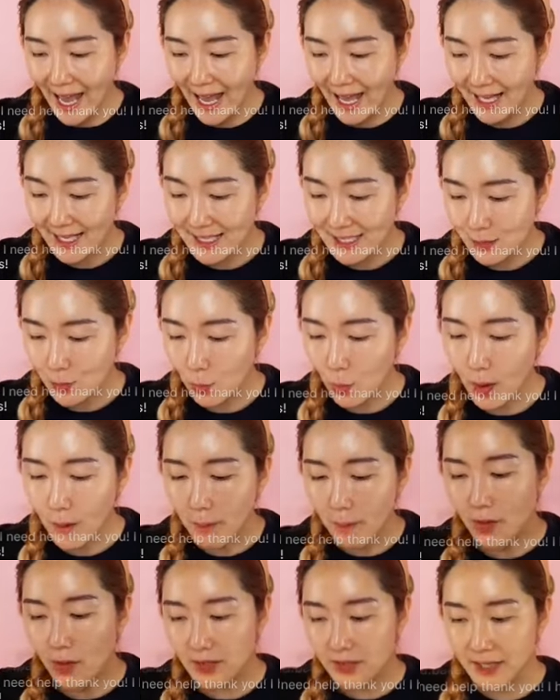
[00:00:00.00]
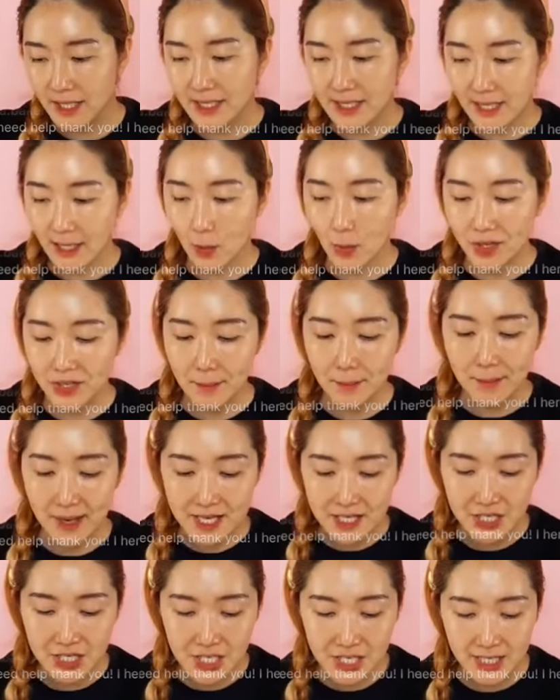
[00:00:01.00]
and one more thing that I want to
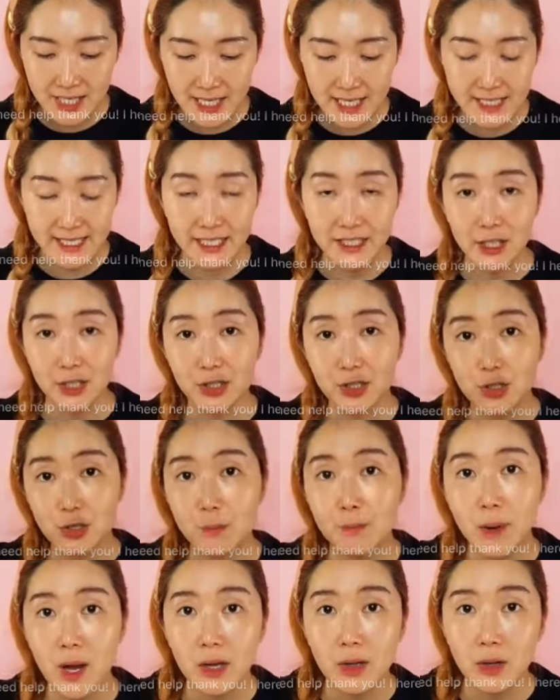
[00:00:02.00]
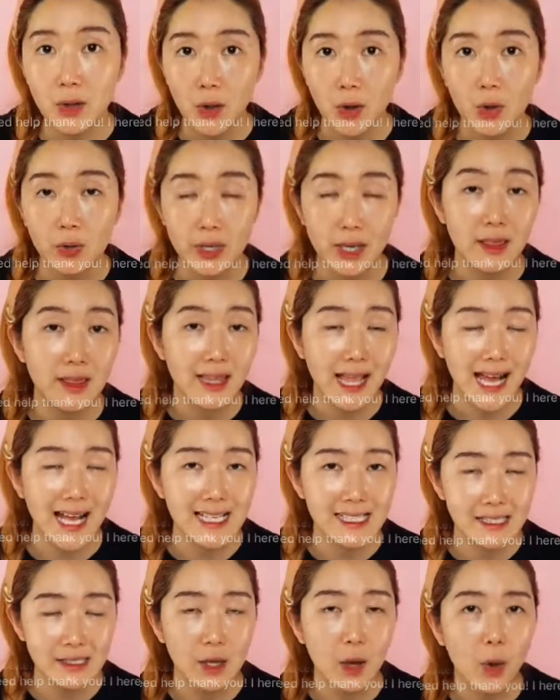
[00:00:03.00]
mention is that the coupon code
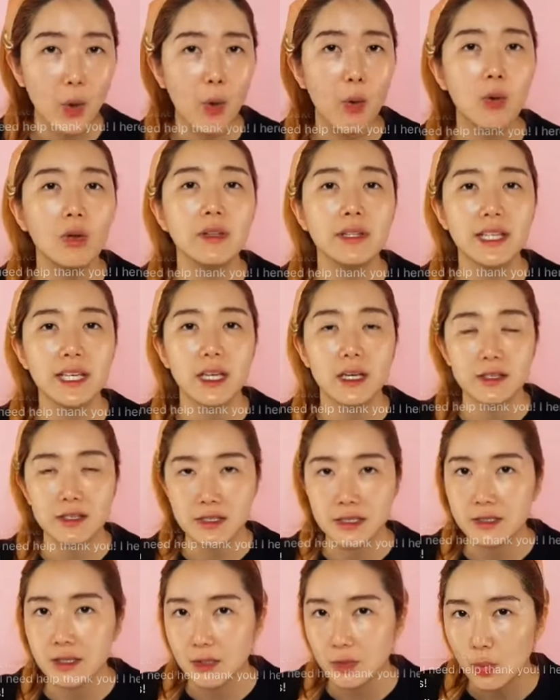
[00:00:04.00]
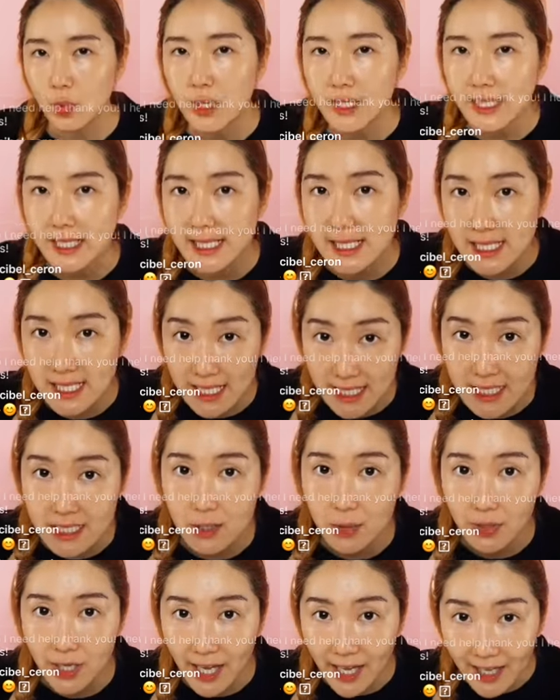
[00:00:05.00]
lasts only until the 26th,
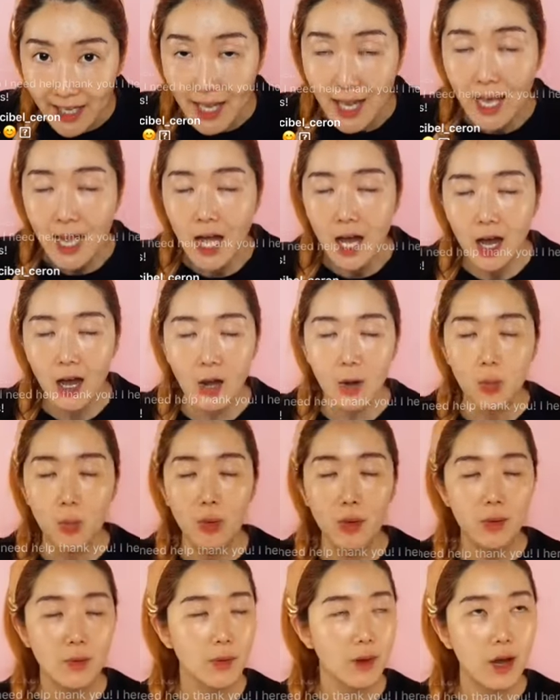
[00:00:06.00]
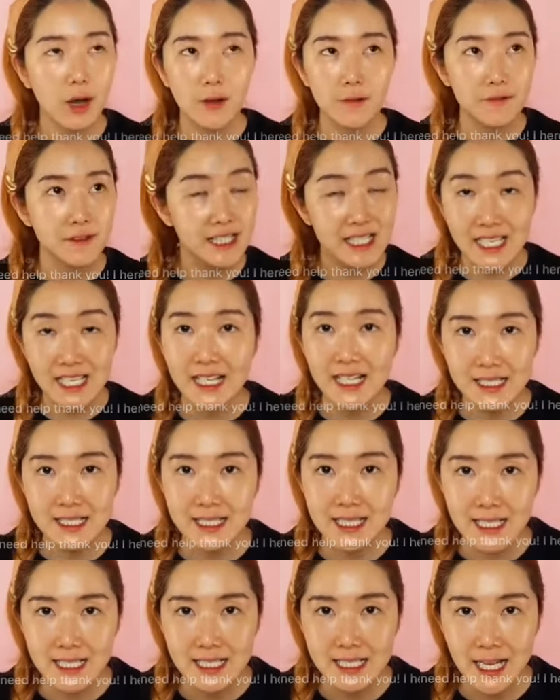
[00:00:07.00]
okay, uh, of
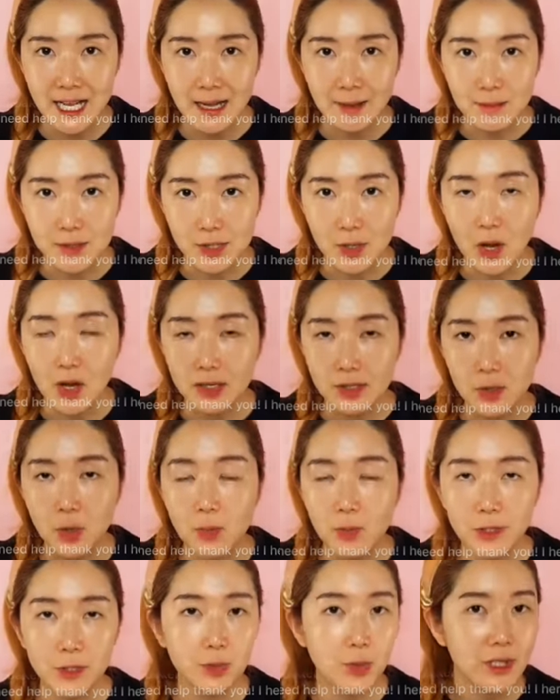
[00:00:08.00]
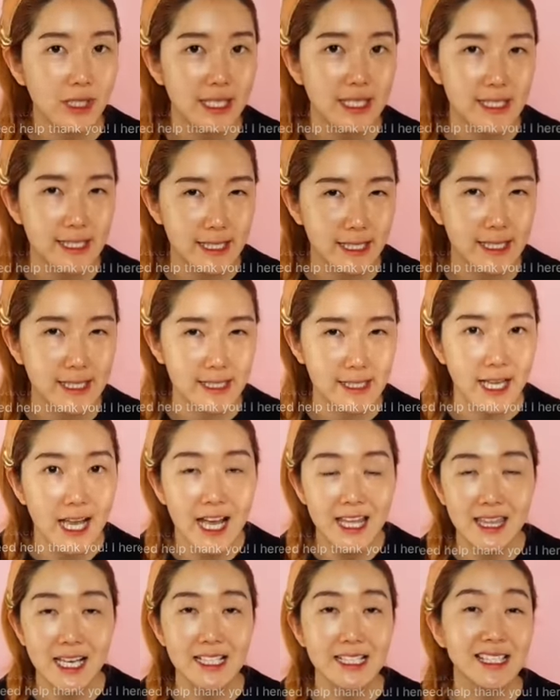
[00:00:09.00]
CST time. So October 26th,
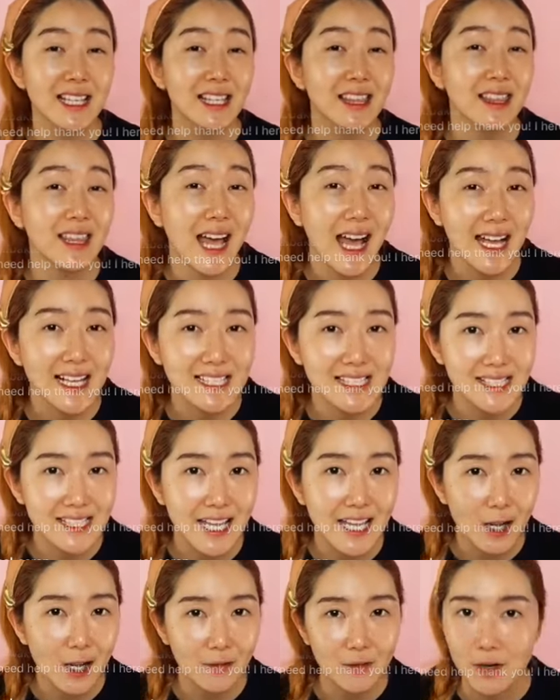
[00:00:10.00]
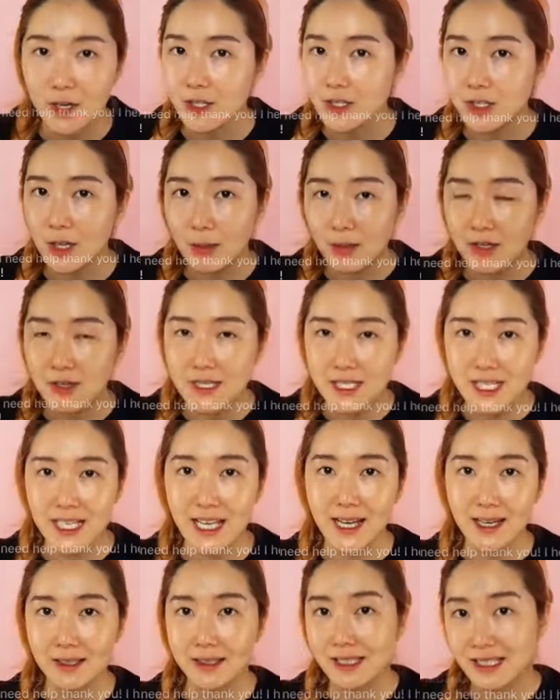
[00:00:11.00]
that's the last day of our
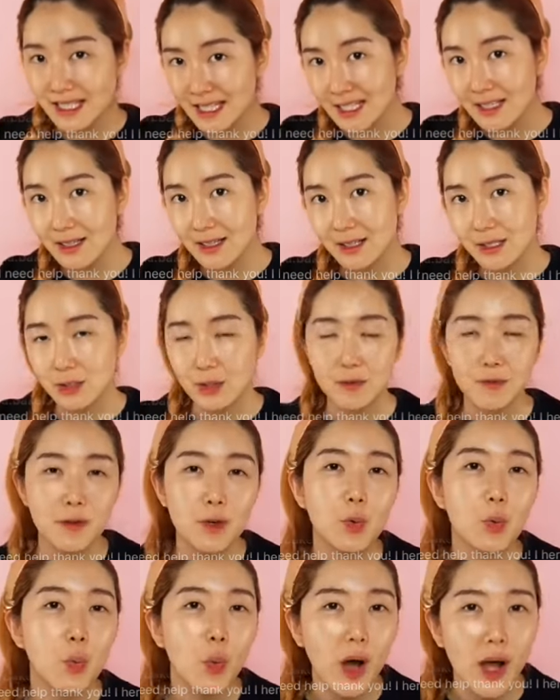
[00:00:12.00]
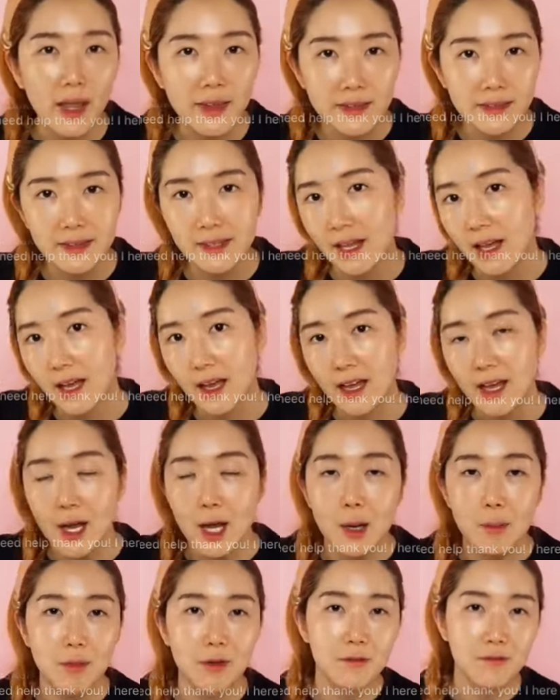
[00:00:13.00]
WTL deal. So if you want the
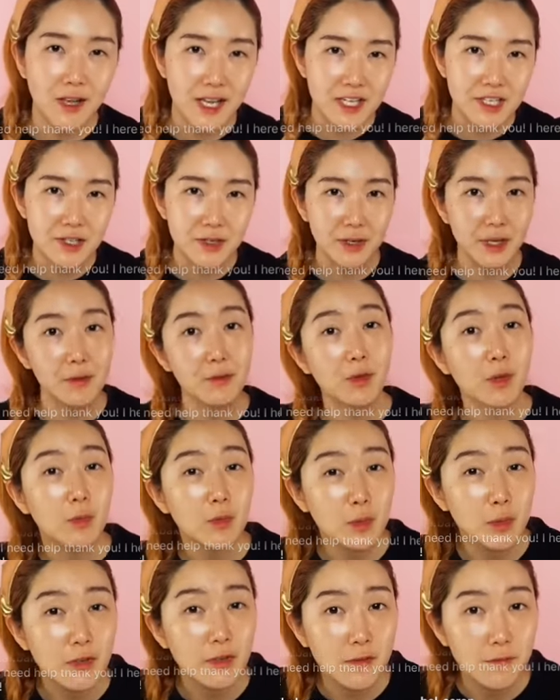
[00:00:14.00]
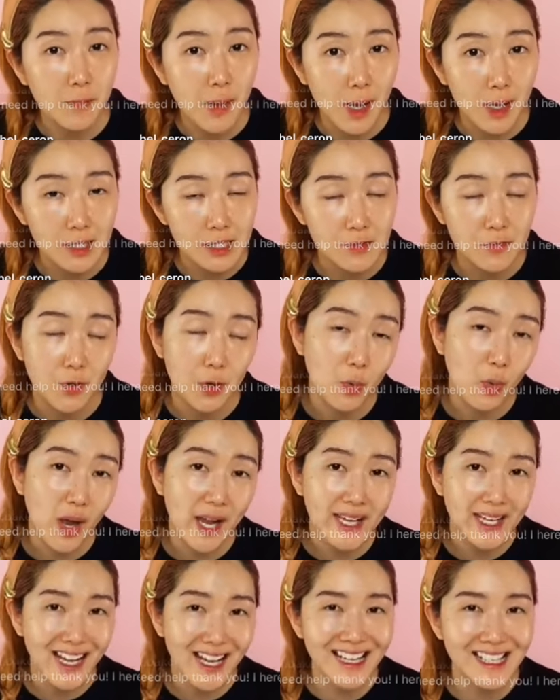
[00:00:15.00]
provincial and removal box for
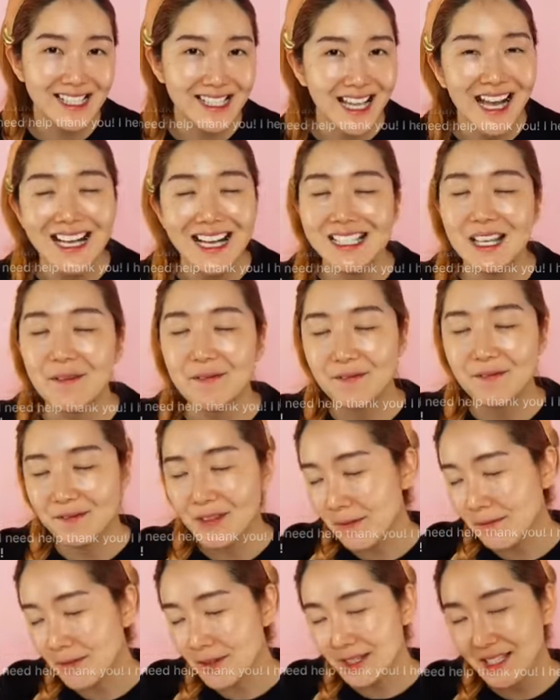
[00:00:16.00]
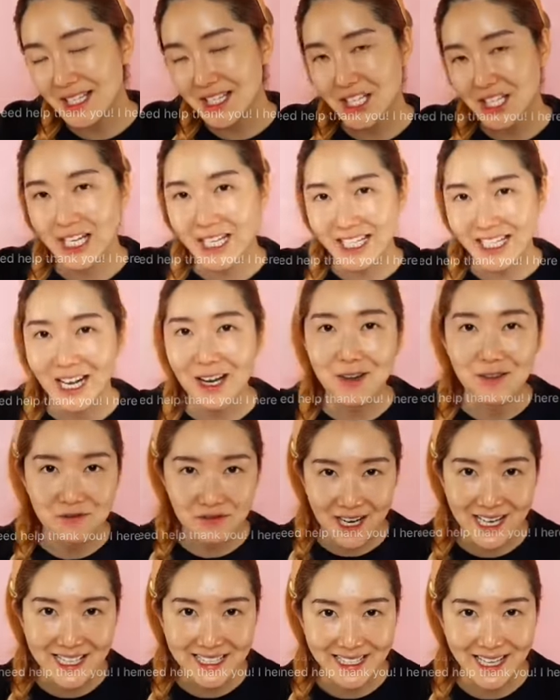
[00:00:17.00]
white then definitely check it out
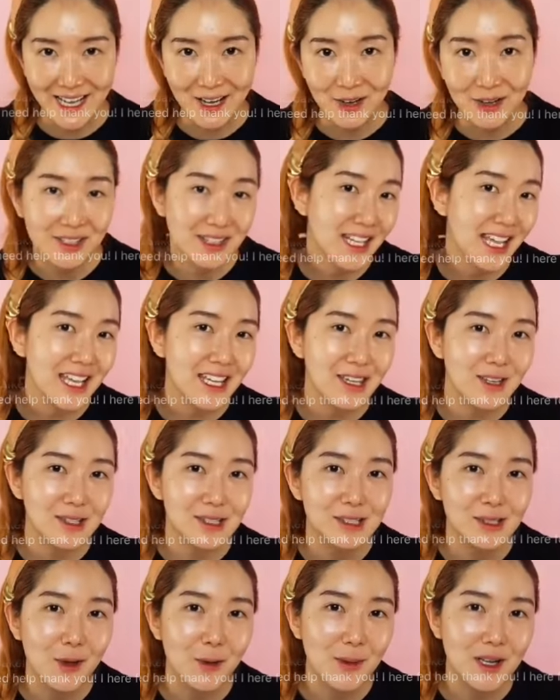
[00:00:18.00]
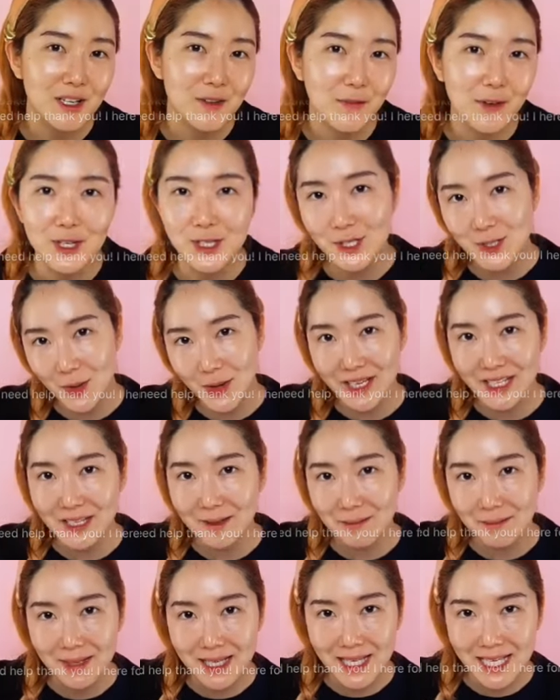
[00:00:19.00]
right now. Thank you so much for
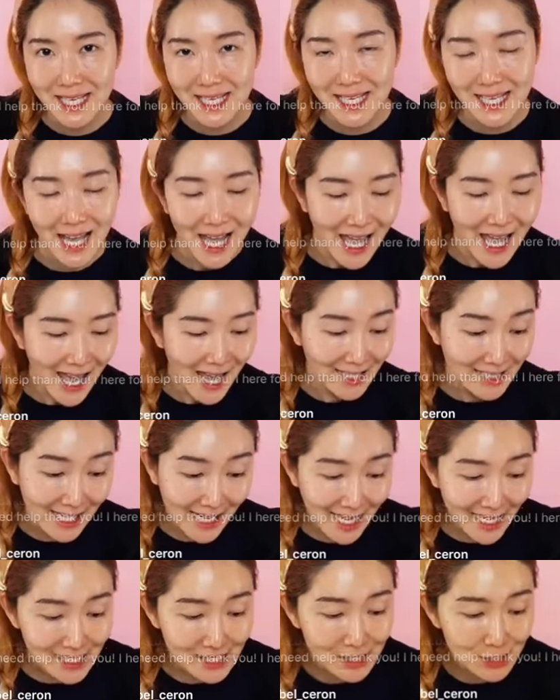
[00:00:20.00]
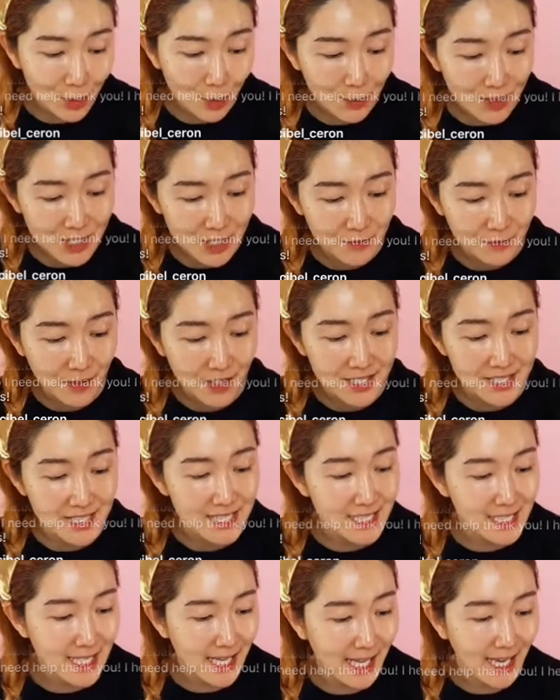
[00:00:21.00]
joining me. And I had so much fun
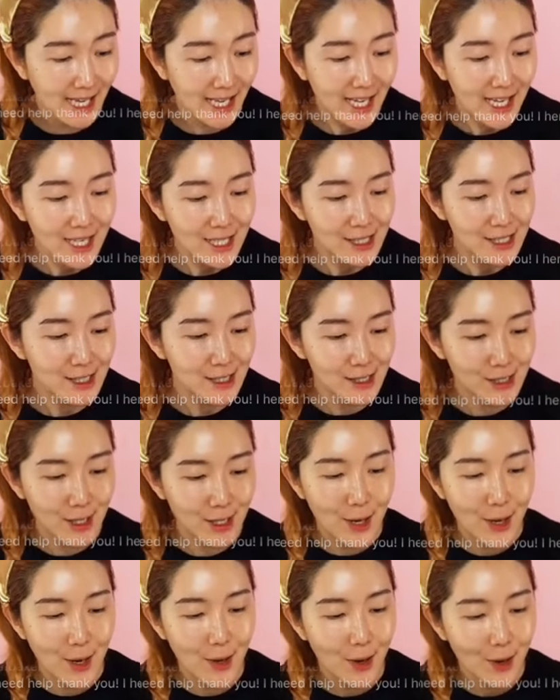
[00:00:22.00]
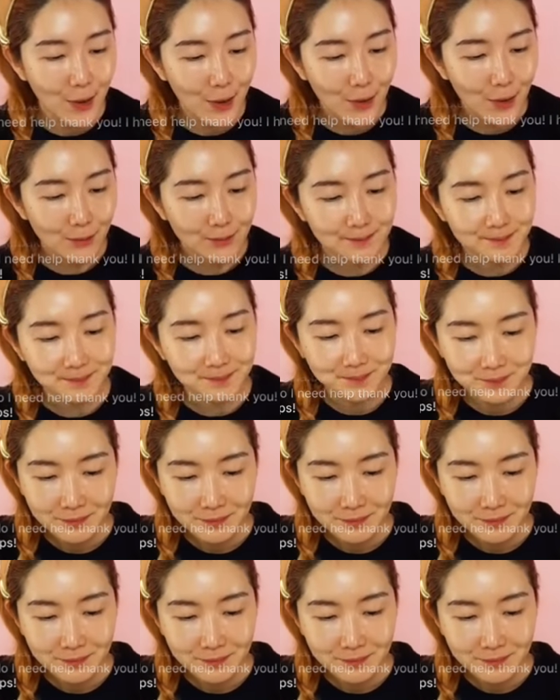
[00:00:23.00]
today. So